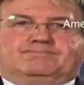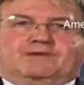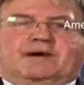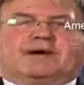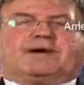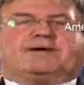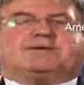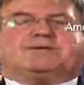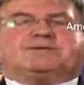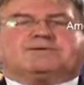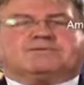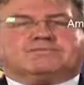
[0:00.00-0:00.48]

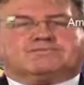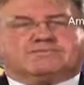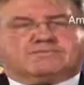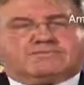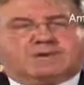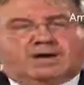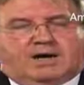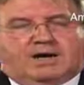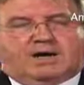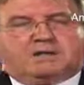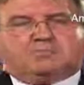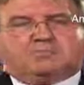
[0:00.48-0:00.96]
And
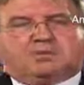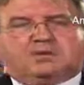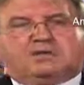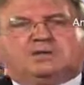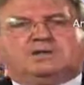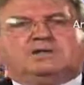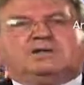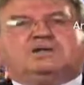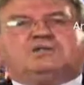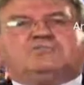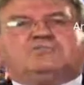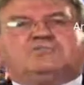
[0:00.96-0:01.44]
I
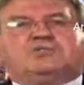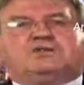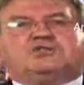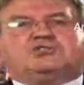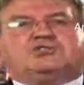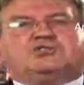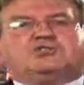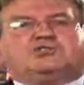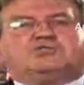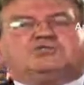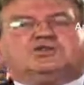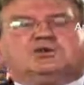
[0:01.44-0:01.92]
believe this
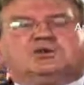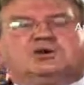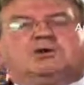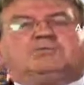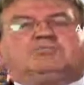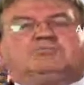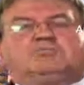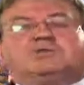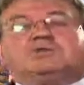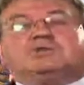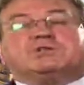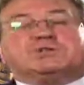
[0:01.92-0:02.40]
should
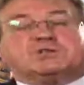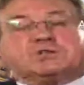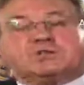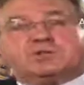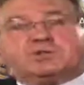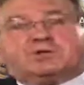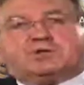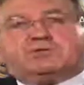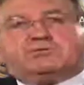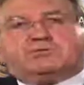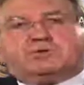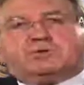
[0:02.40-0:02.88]
come with a
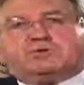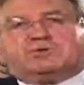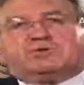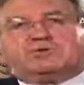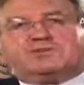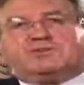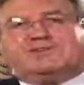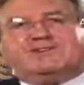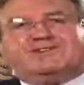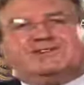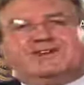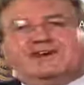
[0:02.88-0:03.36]

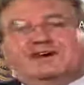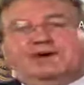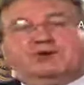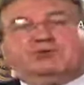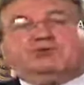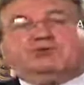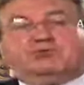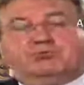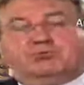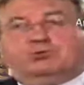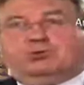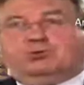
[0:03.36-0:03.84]
serious
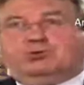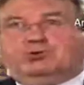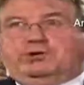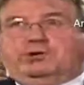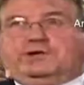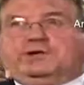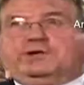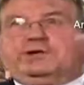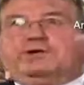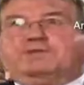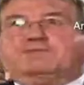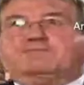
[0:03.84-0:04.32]
health
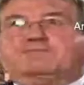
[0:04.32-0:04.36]
warning.